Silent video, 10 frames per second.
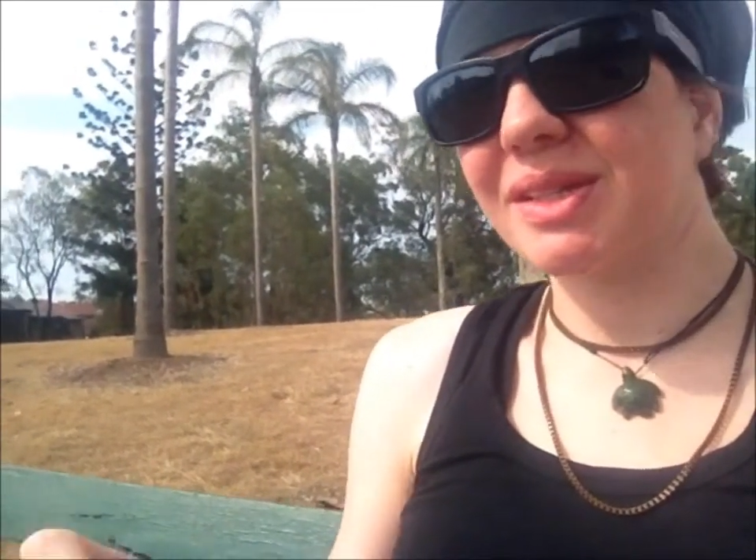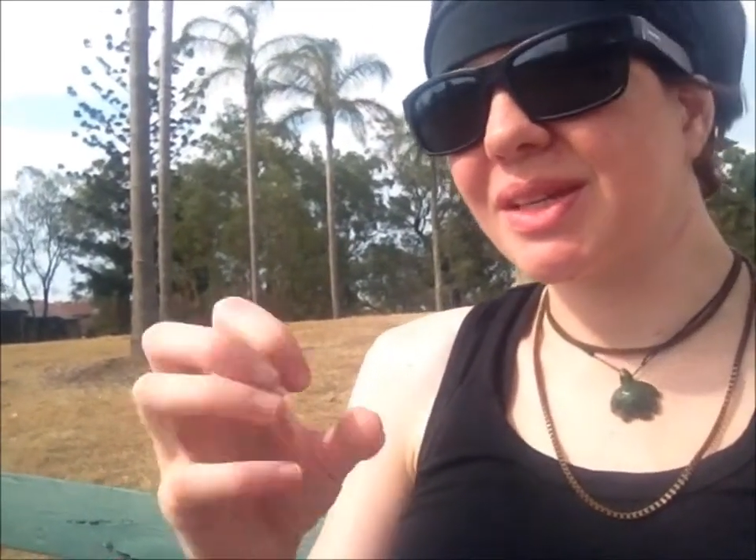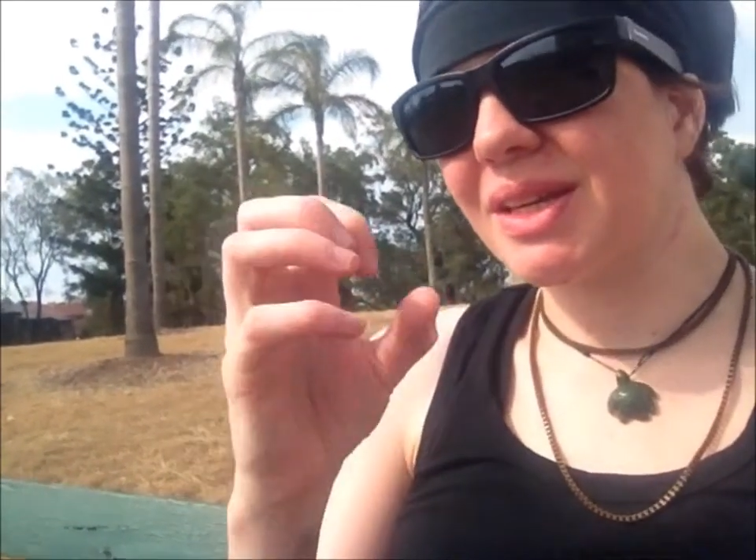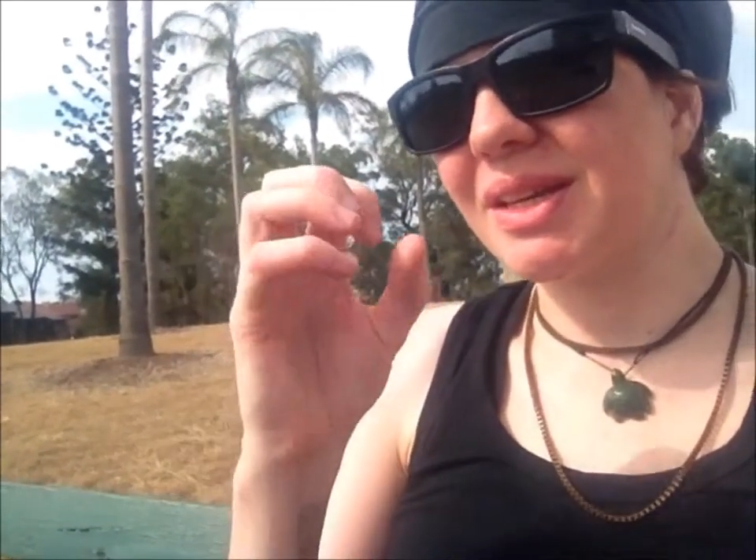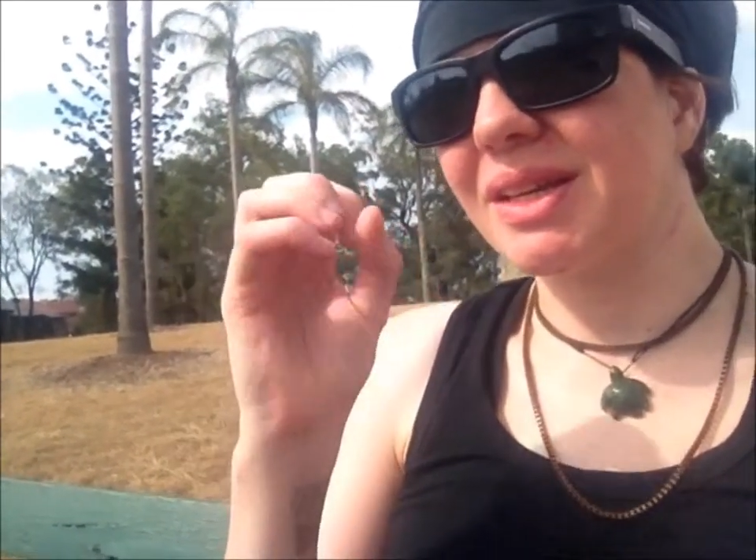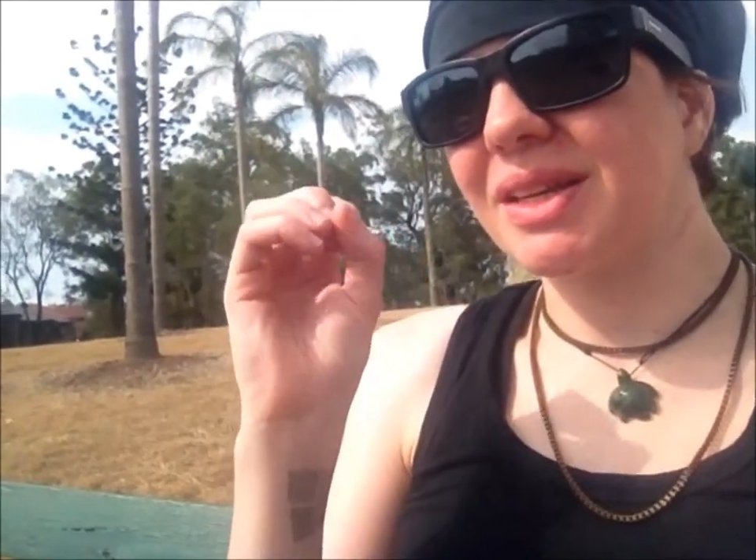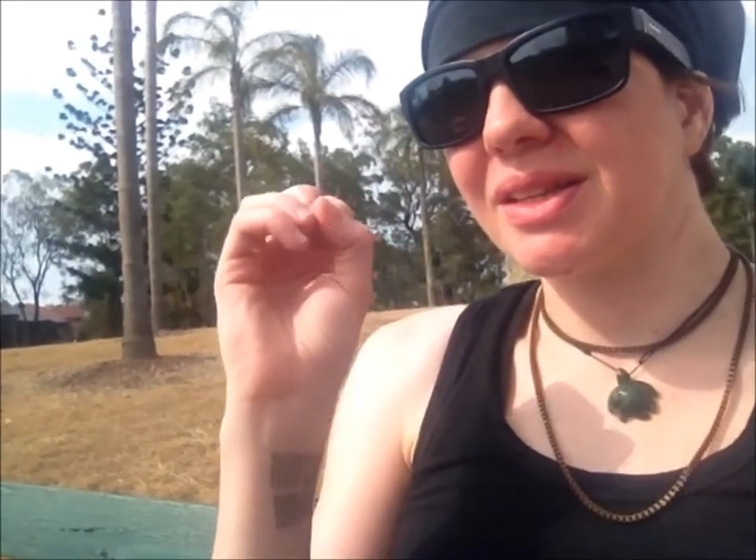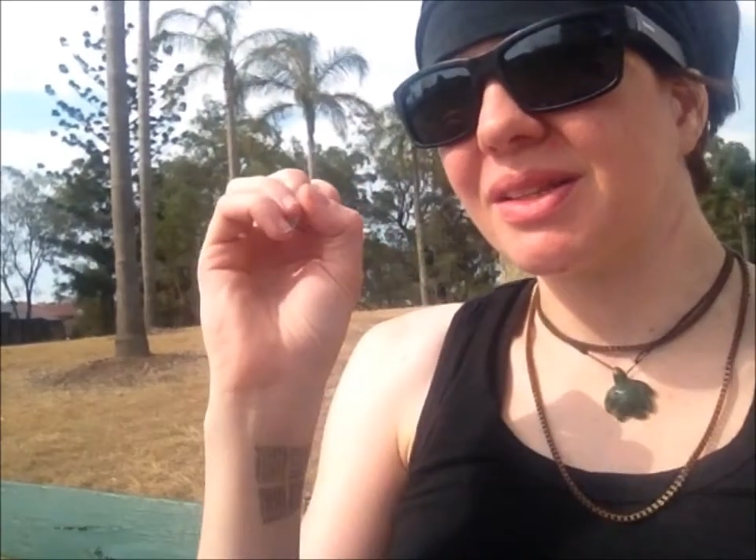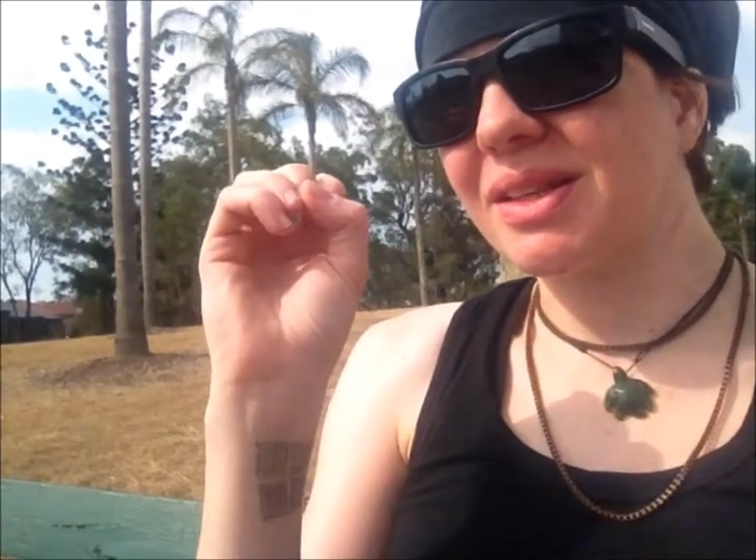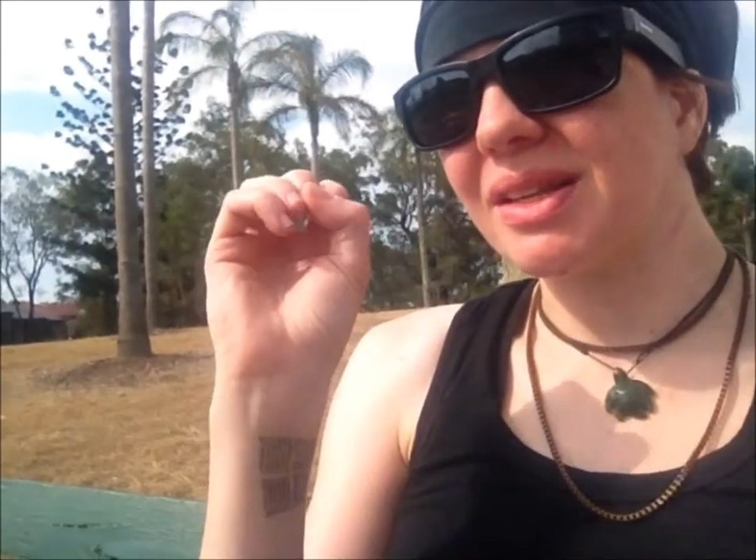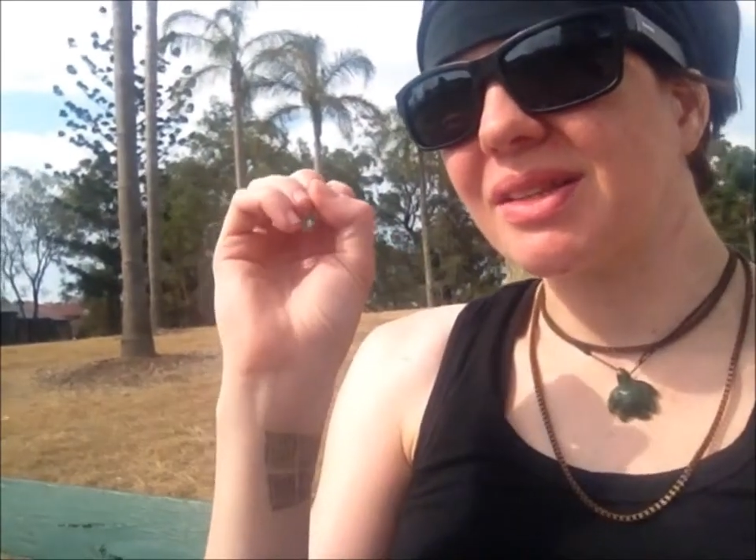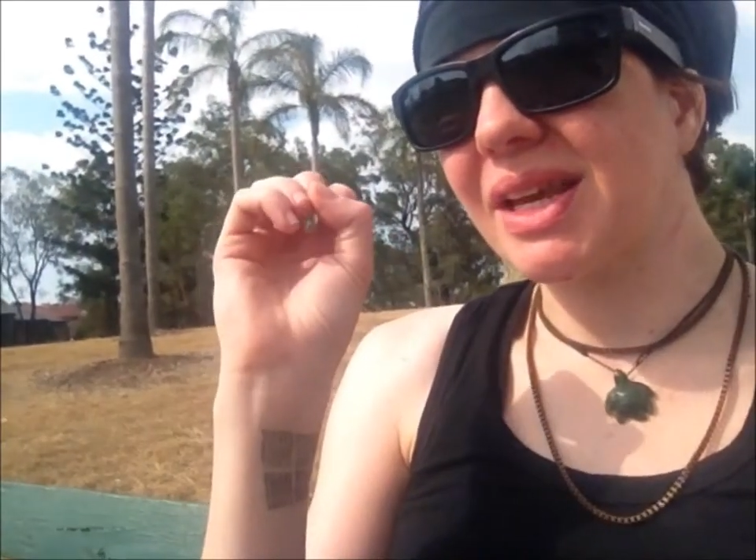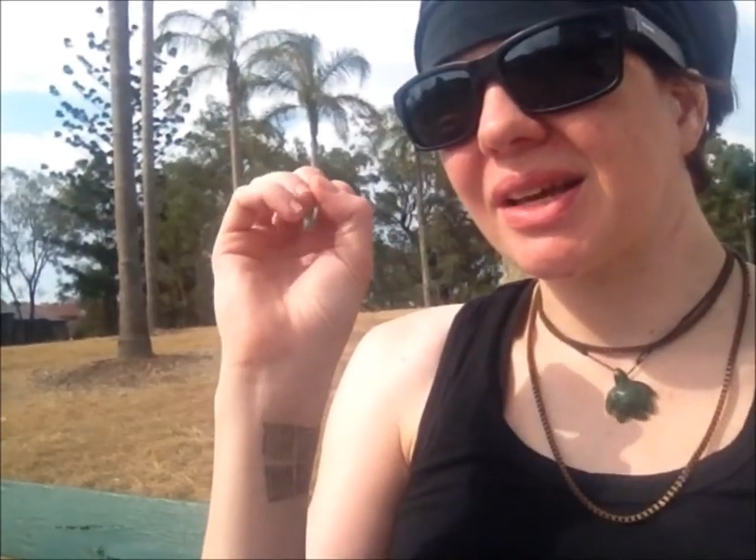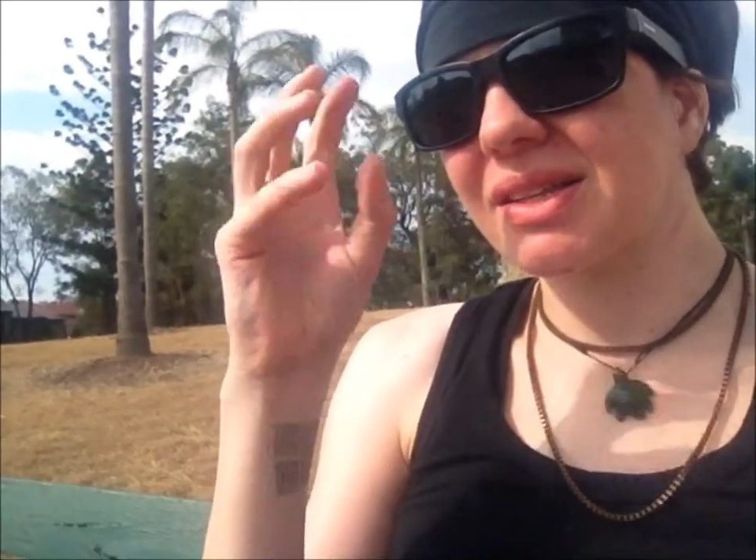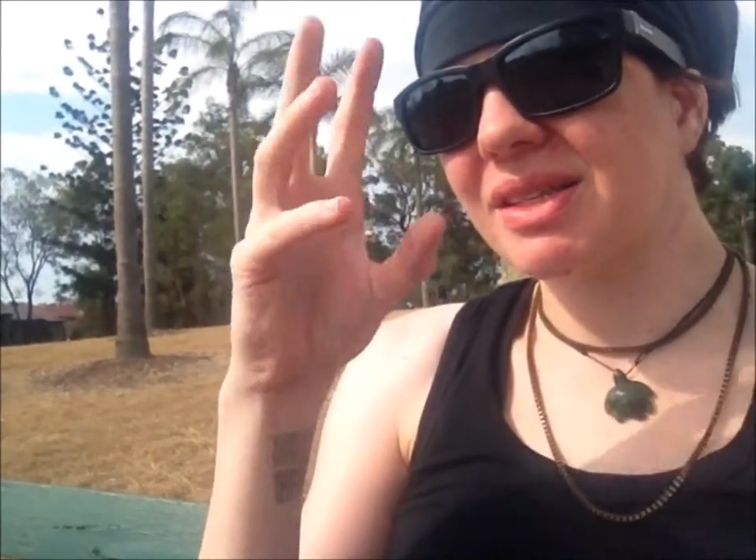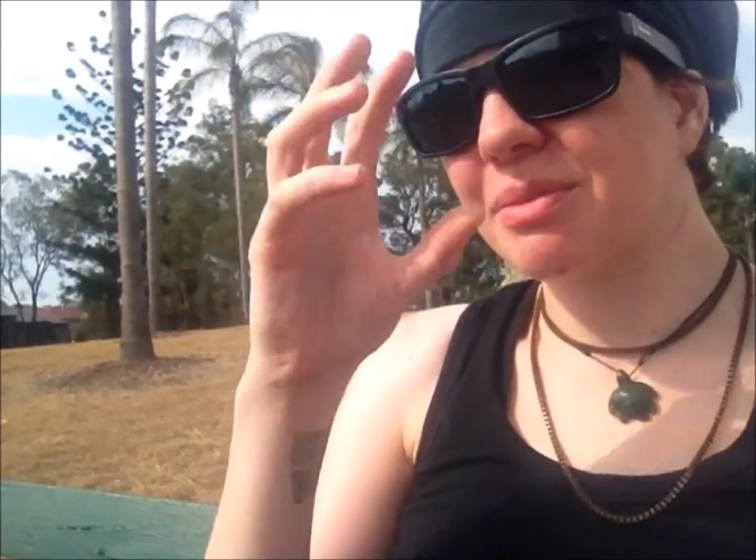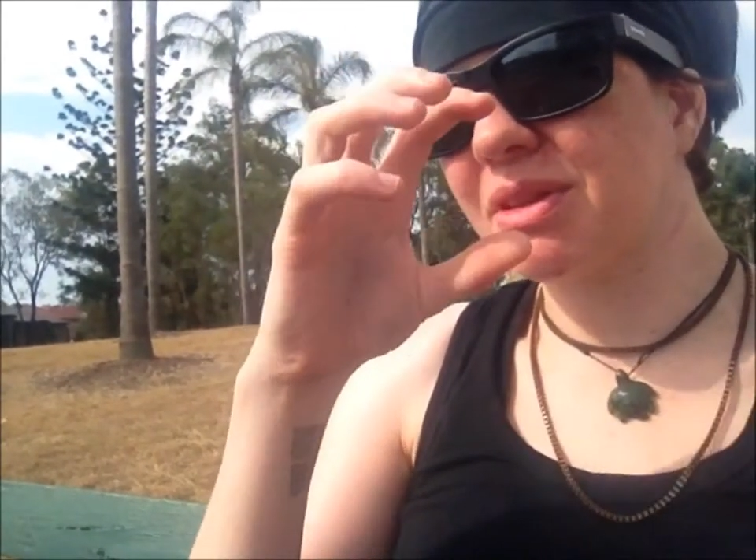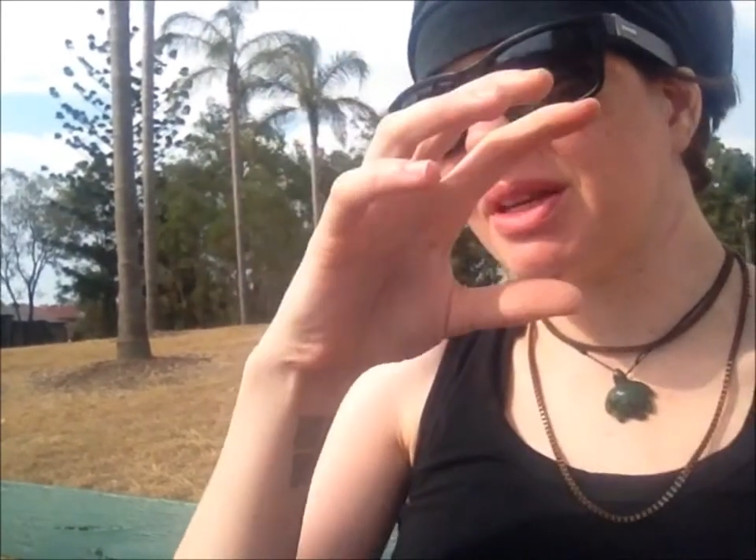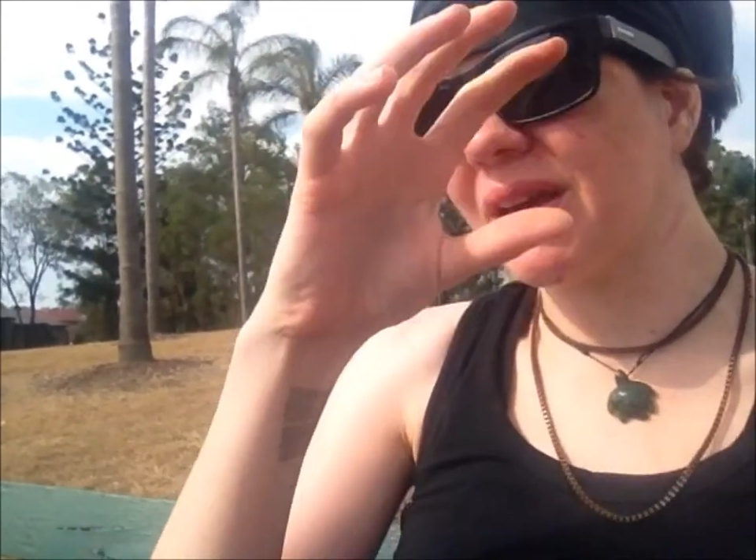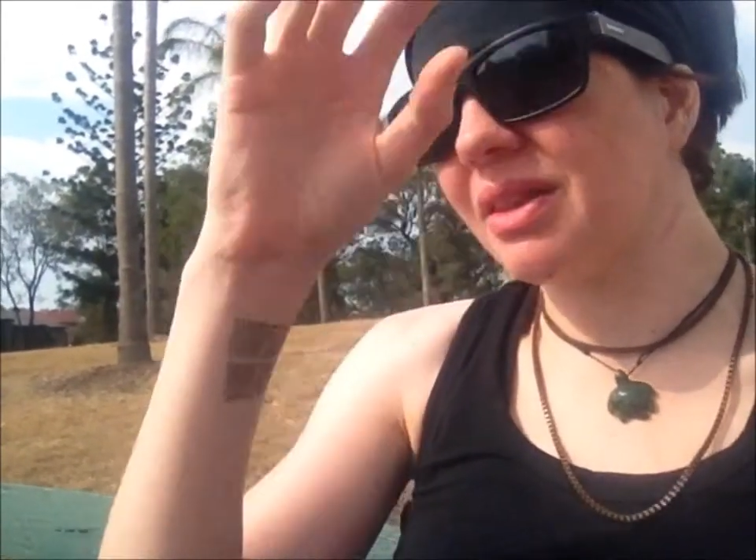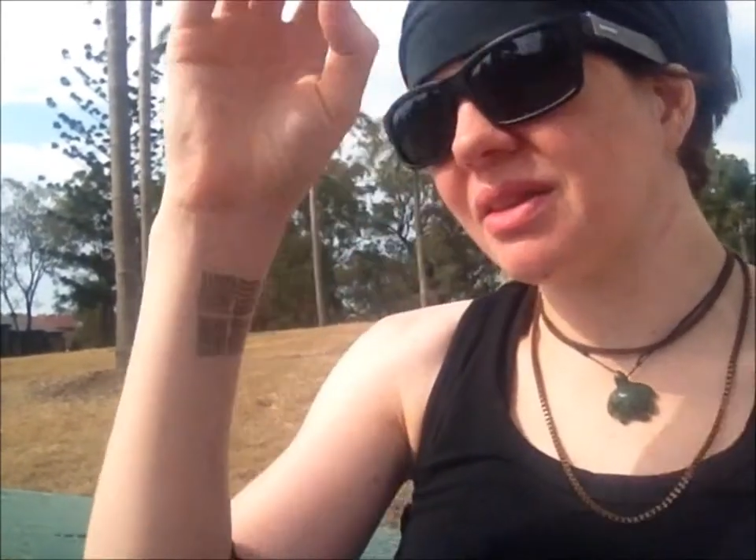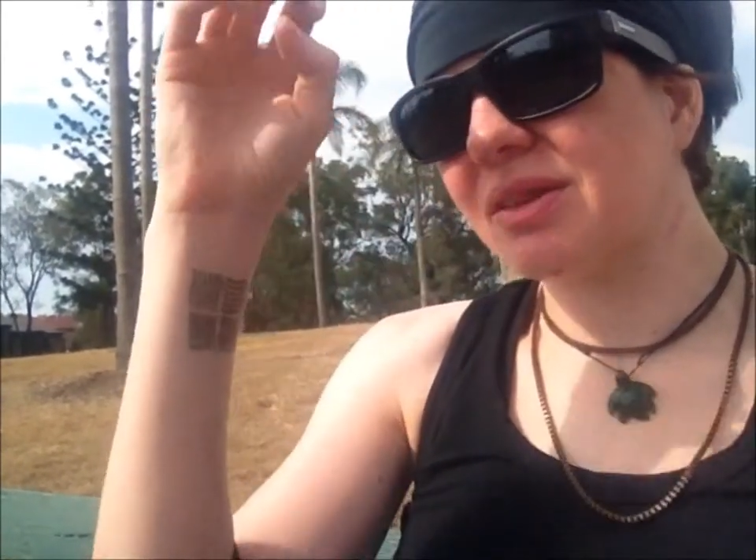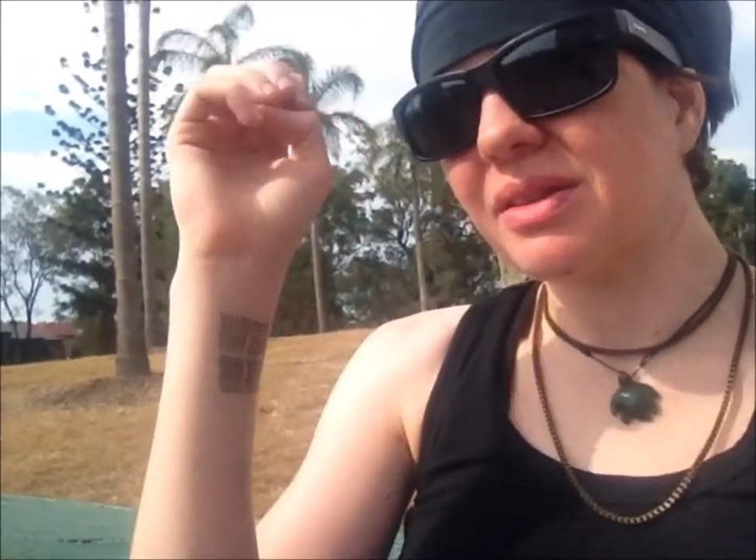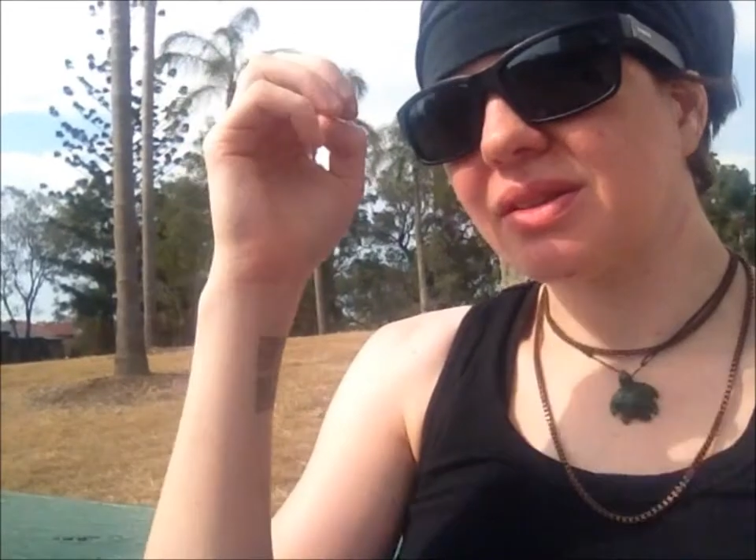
uh, it can attack some of the other